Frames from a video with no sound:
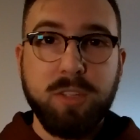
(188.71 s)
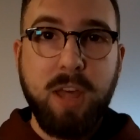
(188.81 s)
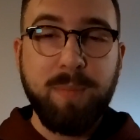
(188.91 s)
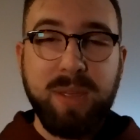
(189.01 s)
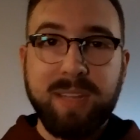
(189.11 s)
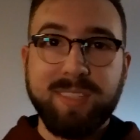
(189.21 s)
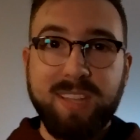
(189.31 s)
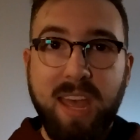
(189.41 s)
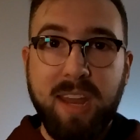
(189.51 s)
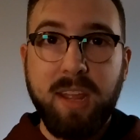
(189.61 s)
That being
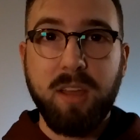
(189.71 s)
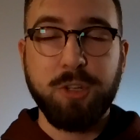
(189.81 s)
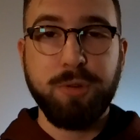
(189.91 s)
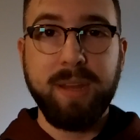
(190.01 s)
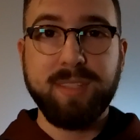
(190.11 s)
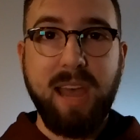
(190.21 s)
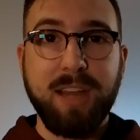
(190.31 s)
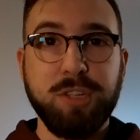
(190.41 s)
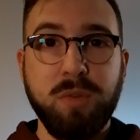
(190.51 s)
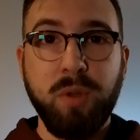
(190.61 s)
said, a
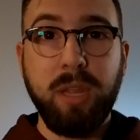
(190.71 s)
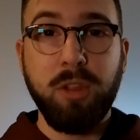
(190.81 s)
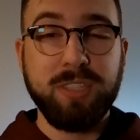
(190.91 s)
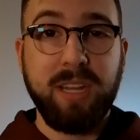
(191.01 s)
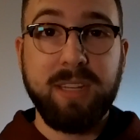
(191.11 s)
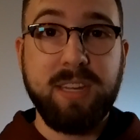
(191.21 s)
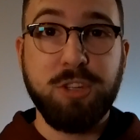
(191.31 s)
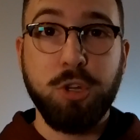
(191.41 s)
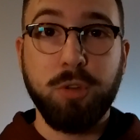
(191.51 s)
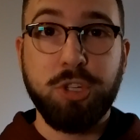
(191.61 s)
transaction really looks like a
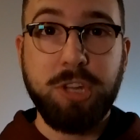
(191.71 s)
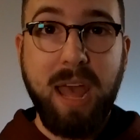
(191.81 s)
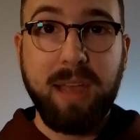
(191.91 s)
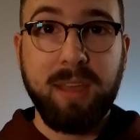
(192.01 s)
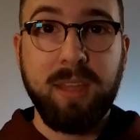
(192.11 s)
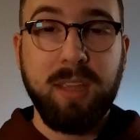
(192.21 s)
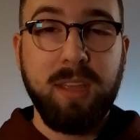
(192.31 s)
digital check.